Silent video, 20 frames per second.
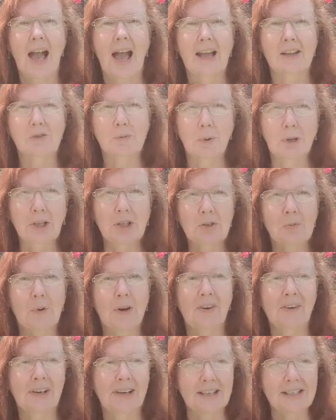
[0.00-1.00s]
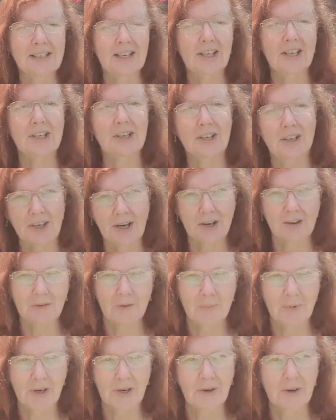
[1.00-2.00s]
as well as wearing a t-shirt
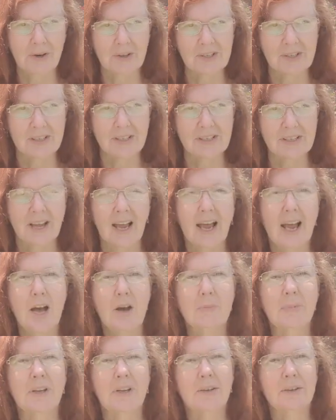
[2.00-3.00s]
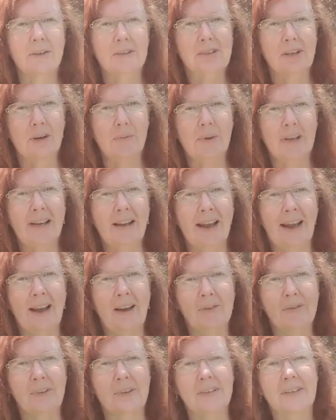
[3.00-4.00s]
over my cozies, because I'm an
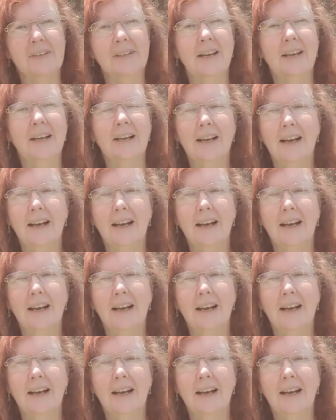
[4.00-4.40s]
avid